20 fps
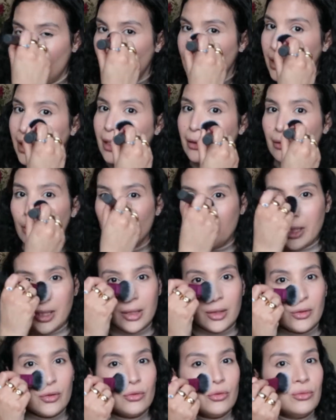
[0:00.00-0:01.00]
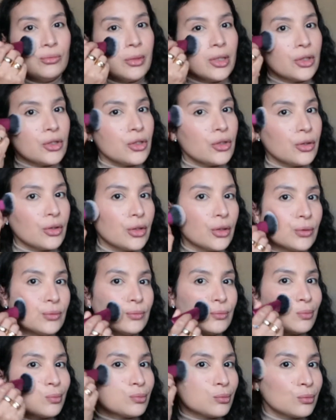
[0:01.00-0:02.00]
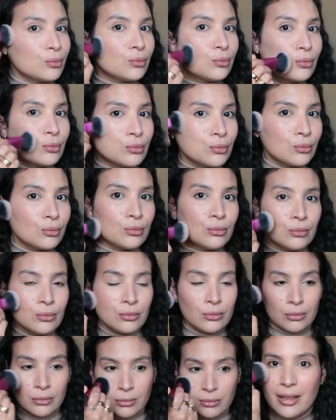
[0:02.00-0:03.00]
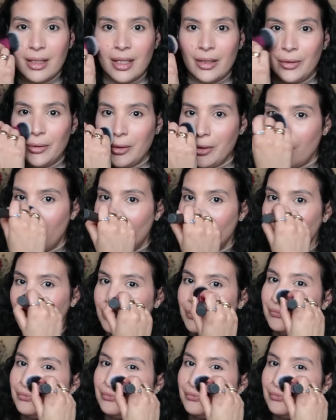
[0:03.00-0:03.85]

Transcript: without looking too much, you know. There you go.